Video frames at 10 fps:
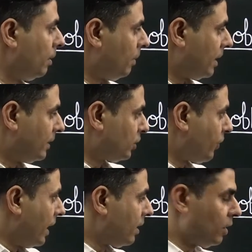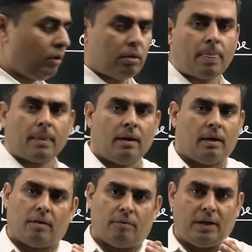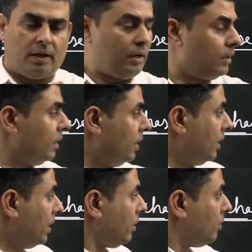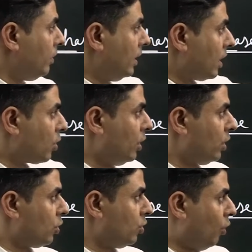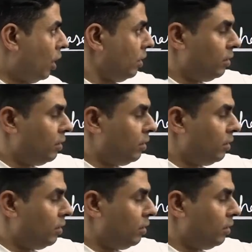But as of right now, we are going to do what?